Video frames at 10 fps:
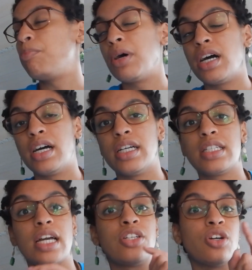
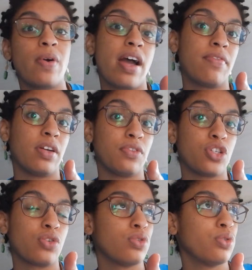but I don't have enough
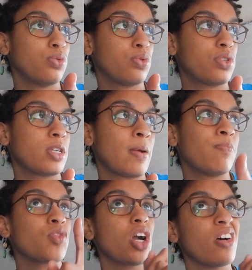screws.
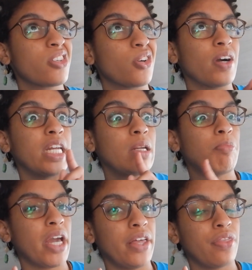Also, I need
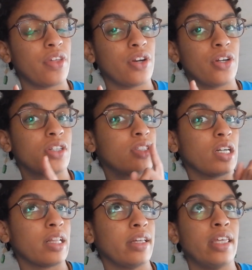paint thinner
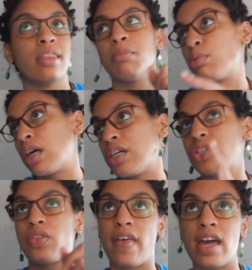to clean the
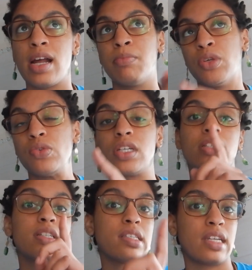brush that I'm using
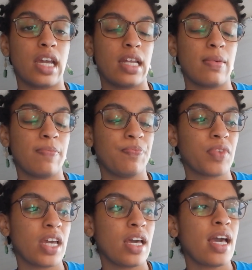to stain.
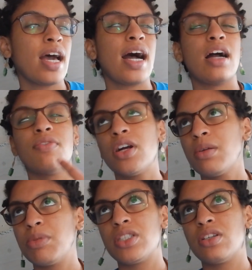I've
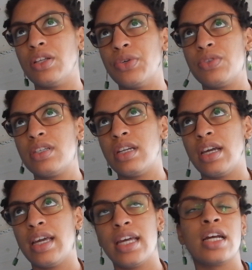already been to Lowe's
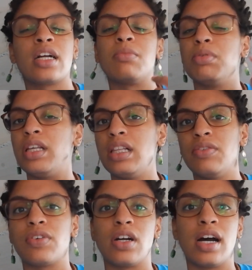today and I completely
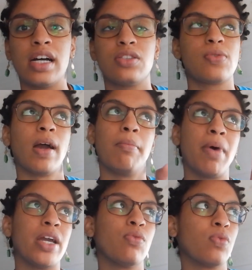forgot, so I
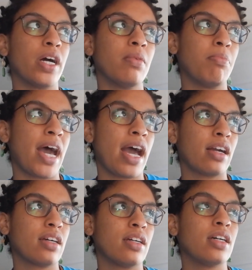might run back